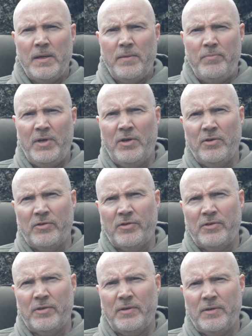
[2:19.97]

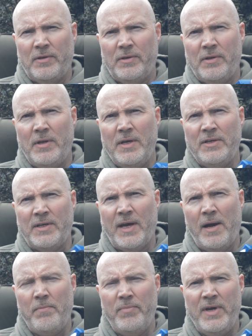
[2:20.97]
because these
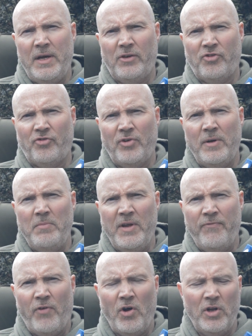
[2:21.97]
can be extremely
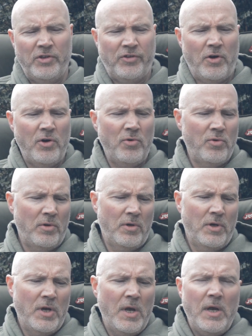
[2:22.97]
volatile.
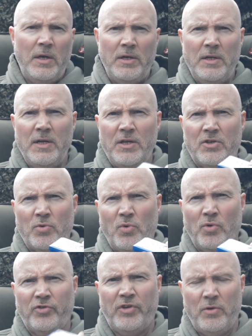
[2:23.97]
You need to
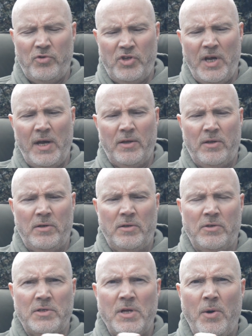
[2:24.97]
also check that
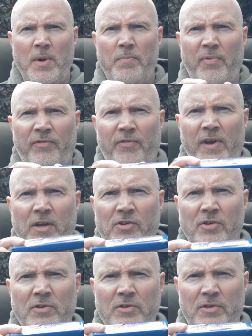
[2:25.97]
there's no
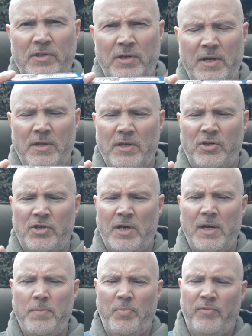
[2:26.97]
imperfections in the
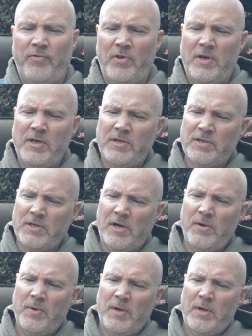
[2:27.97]
shape of these,
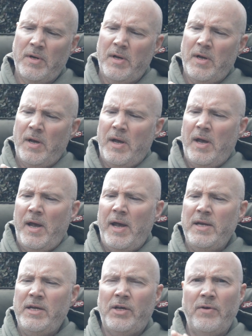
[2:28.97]
so
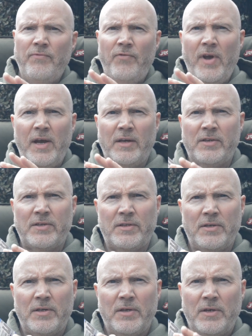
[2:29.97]
any
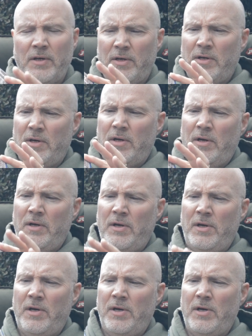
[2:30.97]
convex
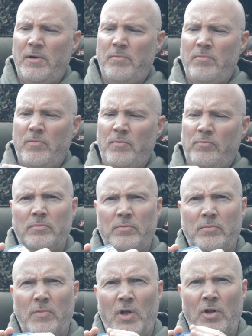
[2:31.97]

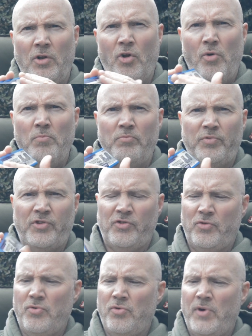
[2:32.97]
lumps
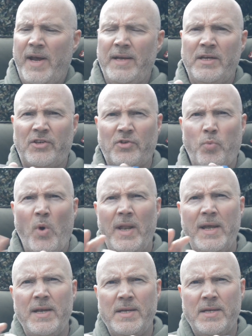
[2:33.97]
or any
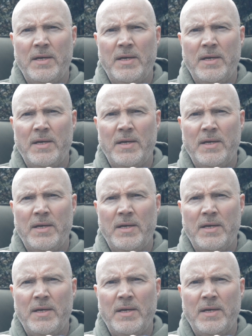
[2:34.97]
swelling,